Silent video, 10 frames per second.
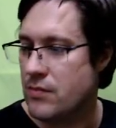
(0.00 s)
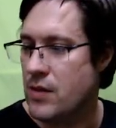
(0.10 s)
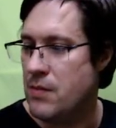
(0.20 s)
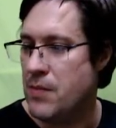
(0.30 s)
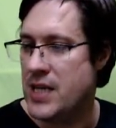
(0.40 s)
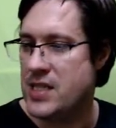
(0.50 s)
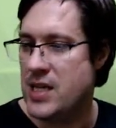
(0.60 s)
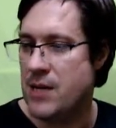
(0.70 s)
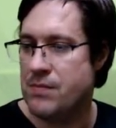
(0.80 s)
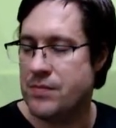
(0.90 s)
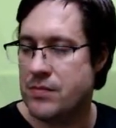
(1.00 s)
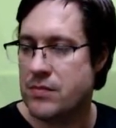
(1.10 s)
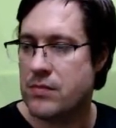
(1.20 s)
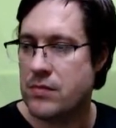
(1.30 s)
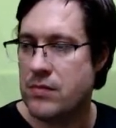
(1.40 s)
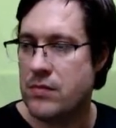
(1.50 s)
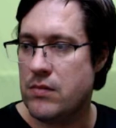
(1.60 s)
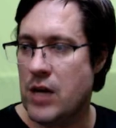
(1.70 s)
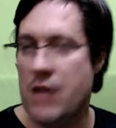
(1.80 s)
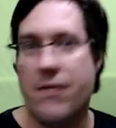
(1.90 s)
But
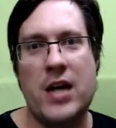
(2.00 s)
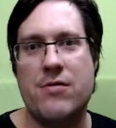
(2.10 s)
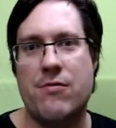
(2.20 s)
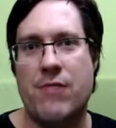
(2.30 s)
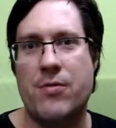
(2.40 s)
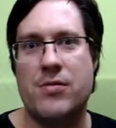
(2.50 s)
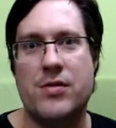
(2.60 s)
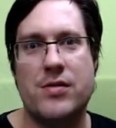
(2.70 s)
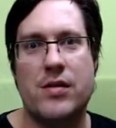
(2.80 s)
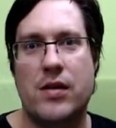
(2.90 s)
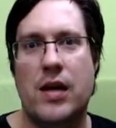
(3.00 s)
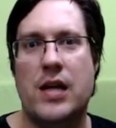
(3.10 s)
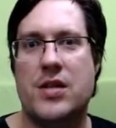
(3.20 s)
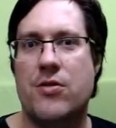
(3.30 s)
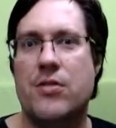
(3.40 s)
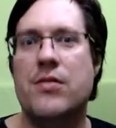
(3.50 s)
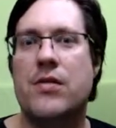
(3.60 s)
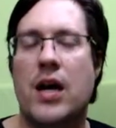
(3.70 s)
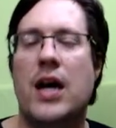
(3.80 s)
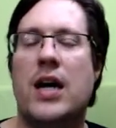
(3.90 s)
I find Rebels is a good
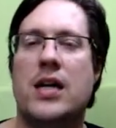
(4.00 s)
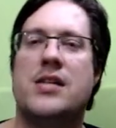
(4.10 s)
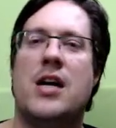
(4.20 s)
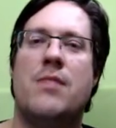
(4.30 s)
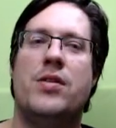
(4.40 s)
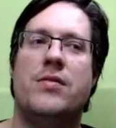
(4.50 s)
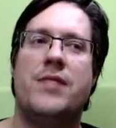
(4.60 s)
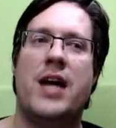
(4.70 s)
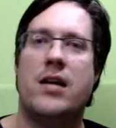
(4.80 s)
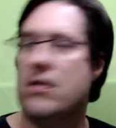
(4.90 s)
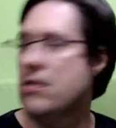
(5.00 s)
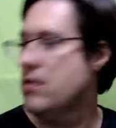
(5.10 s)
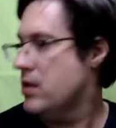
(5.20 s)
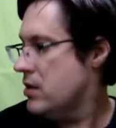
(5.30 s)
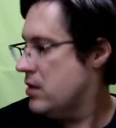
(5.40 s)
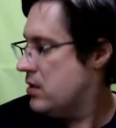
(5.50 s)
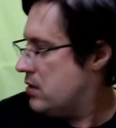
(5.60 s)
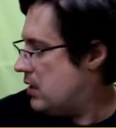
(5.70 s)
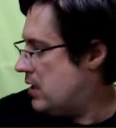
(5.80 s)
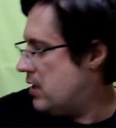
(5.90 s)
example of that.
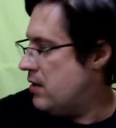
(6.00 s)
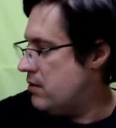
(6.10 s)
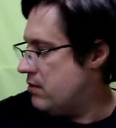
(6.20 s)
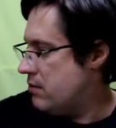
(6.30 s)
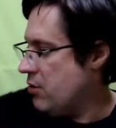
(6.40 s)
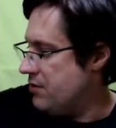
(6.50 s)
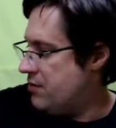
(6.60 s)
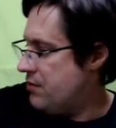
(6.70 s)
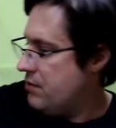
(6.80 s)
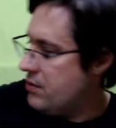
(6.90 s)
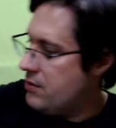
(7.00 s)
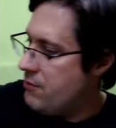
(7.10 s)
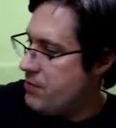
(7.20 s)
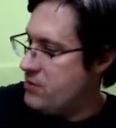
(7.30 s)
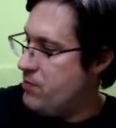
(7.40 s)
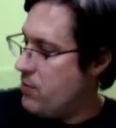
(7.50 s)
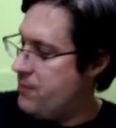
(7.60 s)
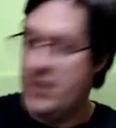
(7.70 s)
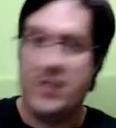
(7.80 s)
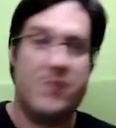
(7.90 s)
Not the Rebels book for
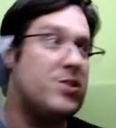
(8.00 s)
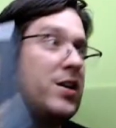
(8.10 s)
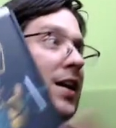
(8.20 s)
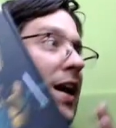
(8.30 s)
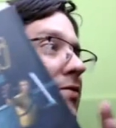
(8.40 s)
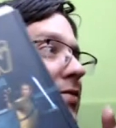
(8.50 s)
this, which I have.